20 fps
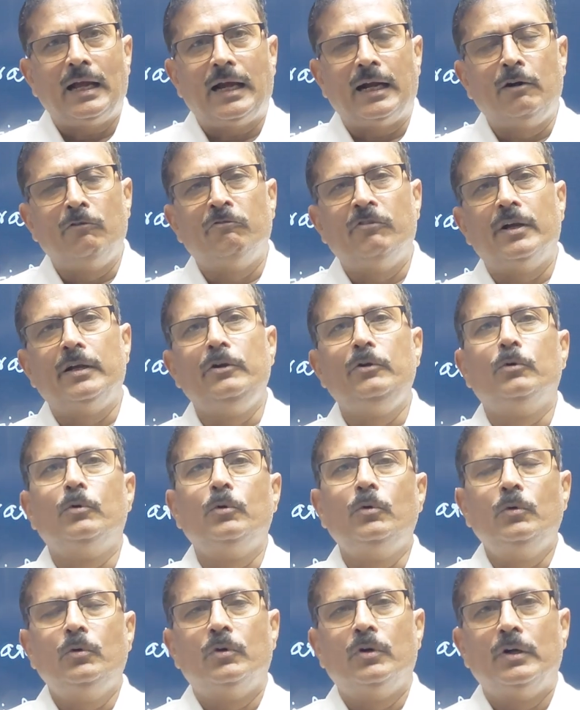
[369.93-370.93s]
And when
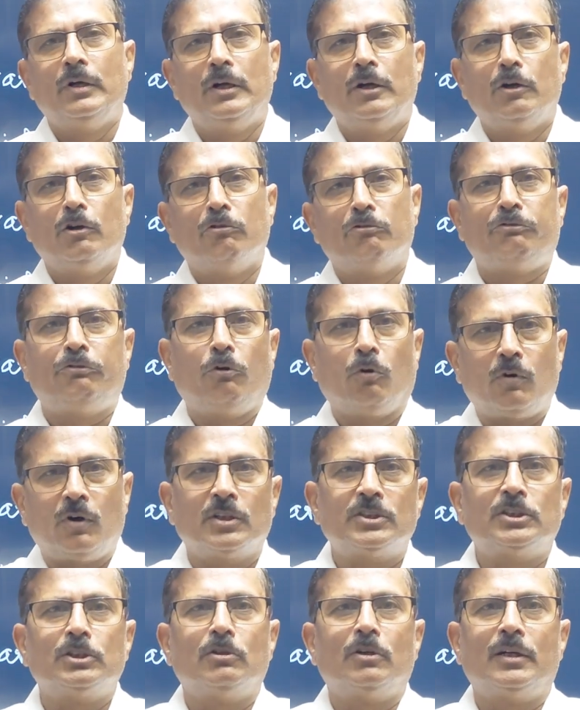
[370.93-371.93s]
you
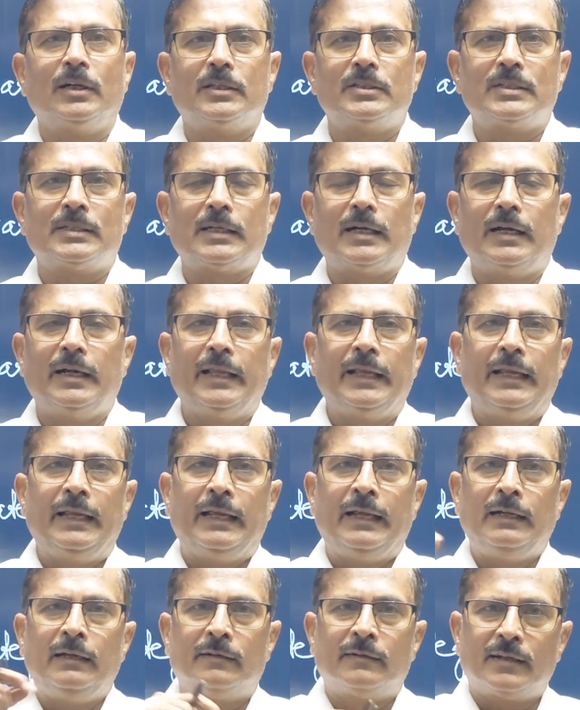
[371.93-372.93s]
focus on
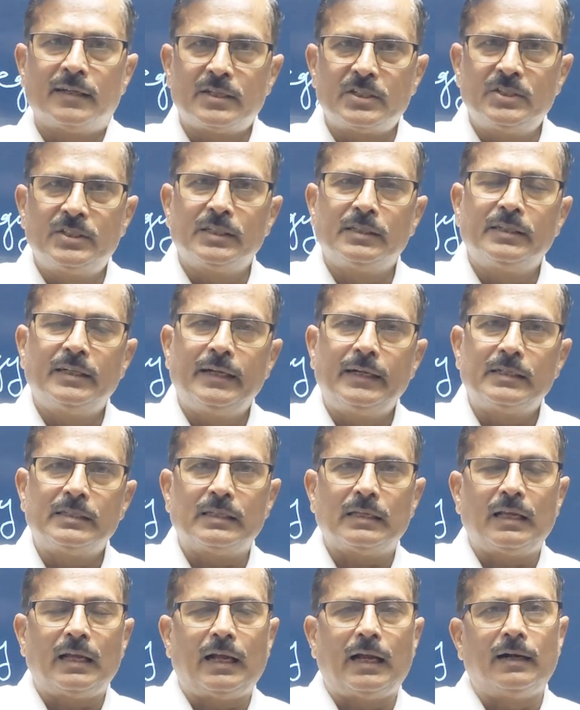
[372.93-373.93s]
understanding, interest
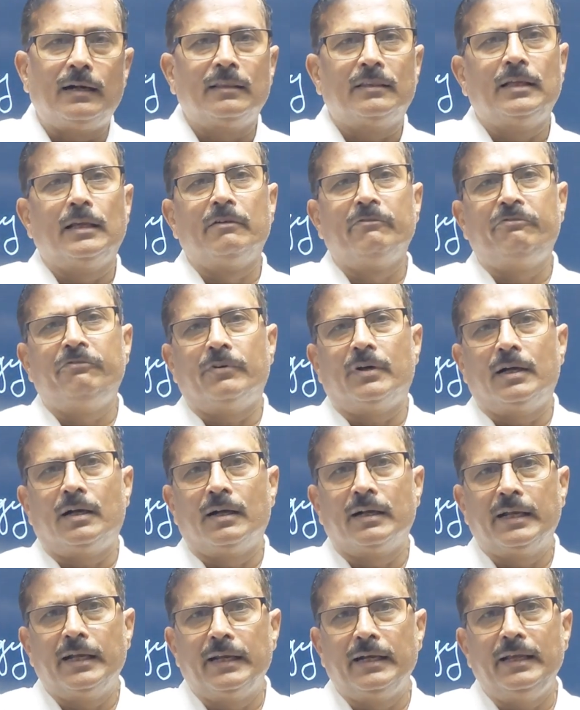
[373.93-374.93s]
generates, and then
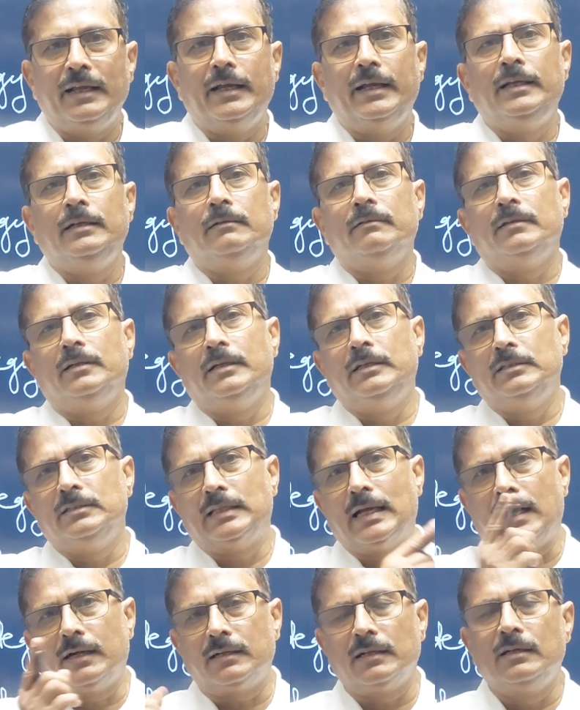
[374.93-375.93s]
again
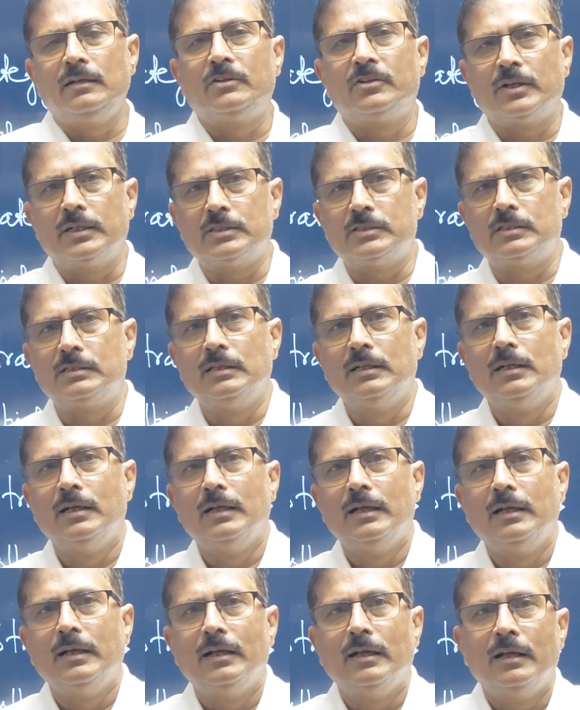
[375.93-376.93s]
in that interest
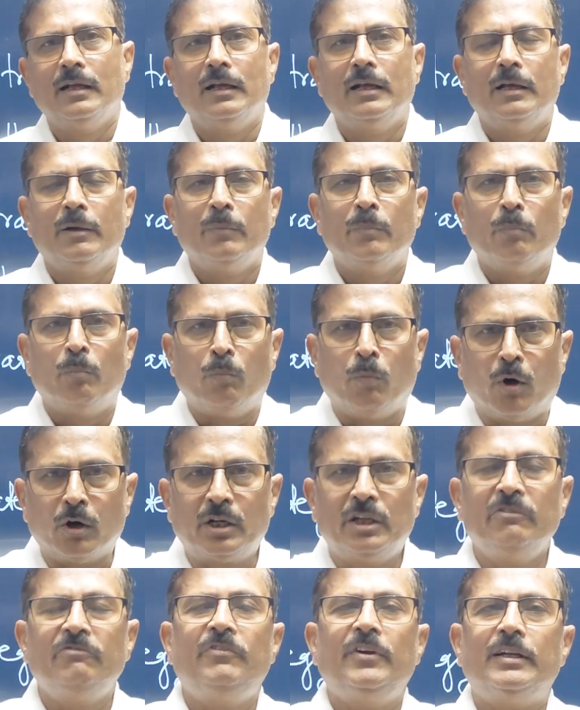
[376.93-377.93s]

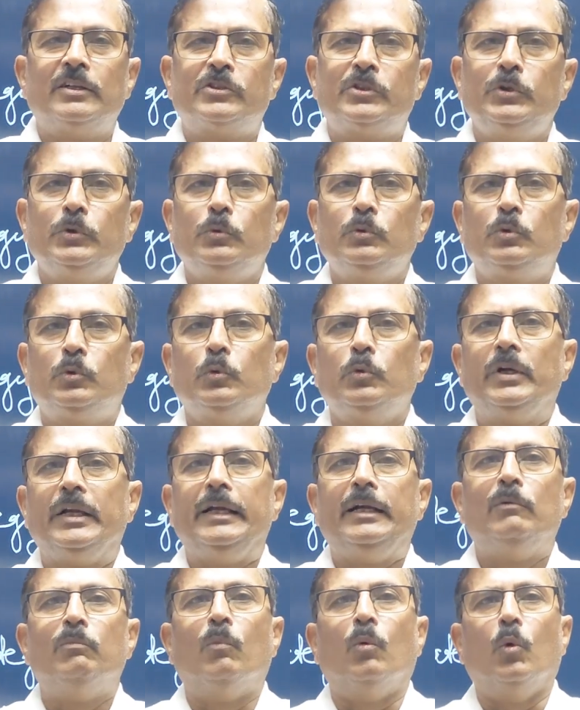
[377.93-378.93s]
motivates you to
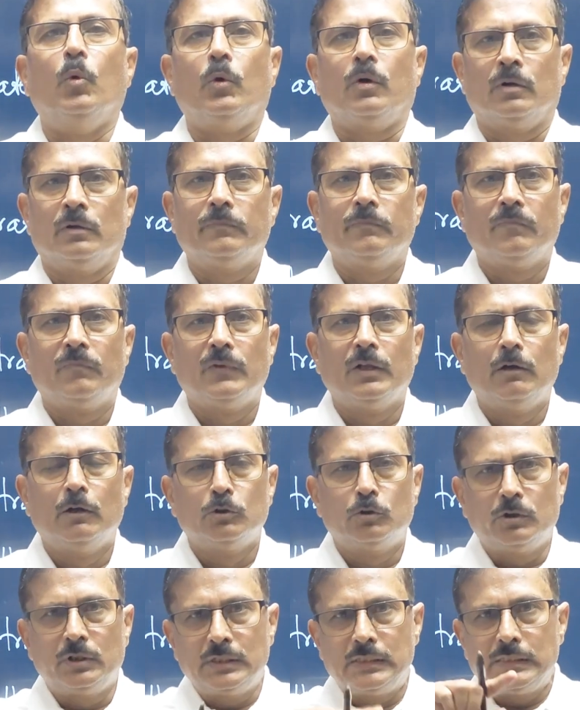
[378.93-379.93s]
read more.
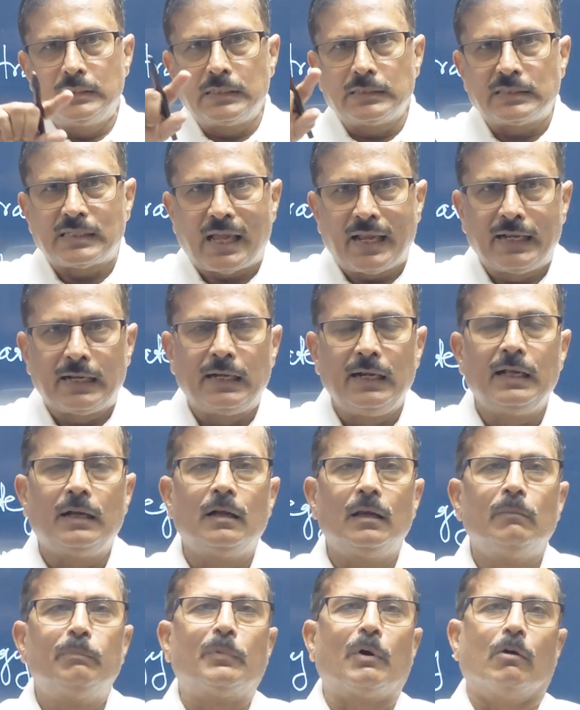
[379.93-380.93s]
So this is a
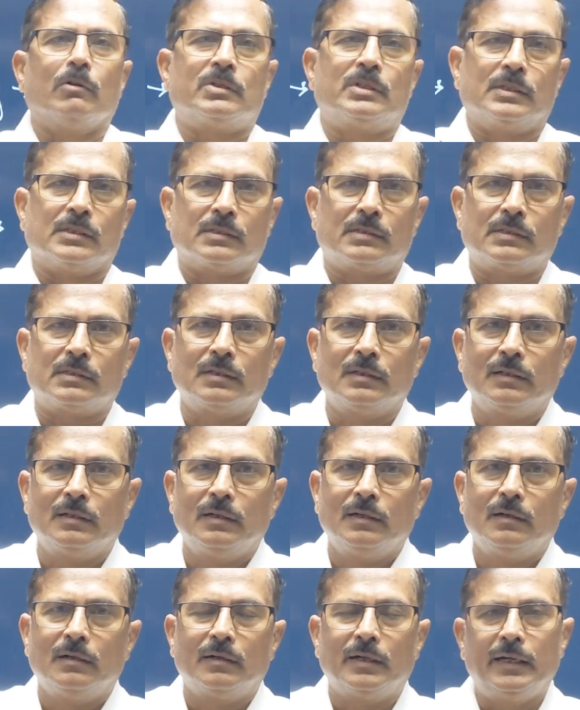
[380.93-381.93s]
cyclical process,
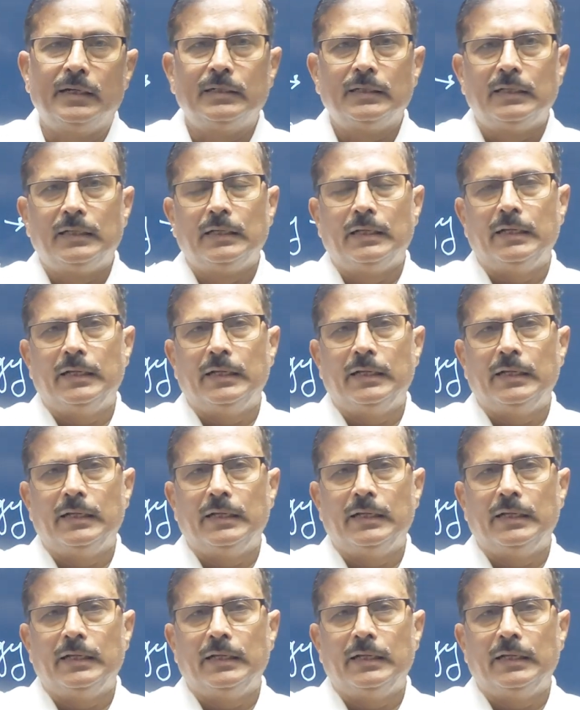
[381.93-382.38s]
right?